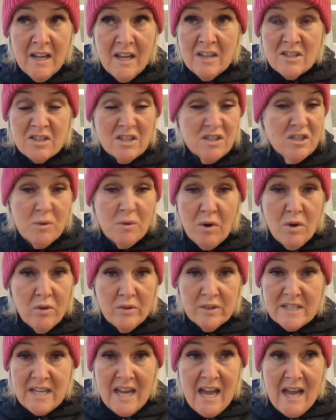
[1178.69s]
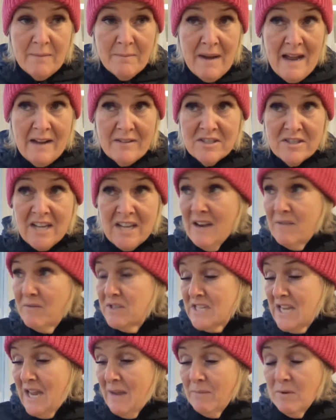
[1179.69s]
She says, I do it all the time now, Sally. Every
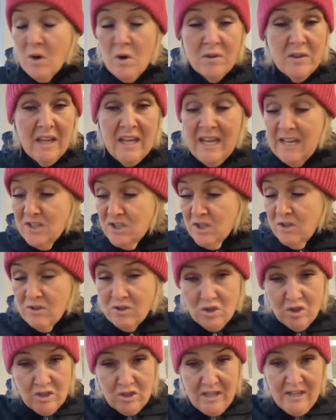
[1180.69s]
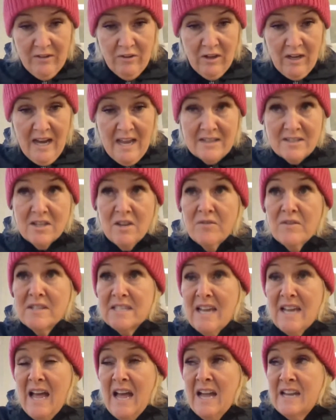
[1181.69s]
time I go in the kitchen, there's just a little glass on the
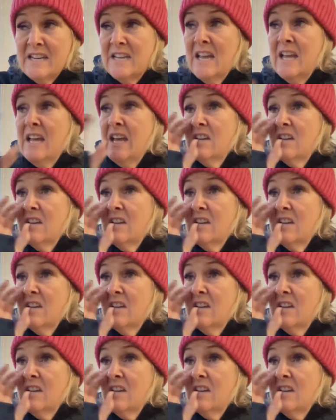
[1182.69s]
side.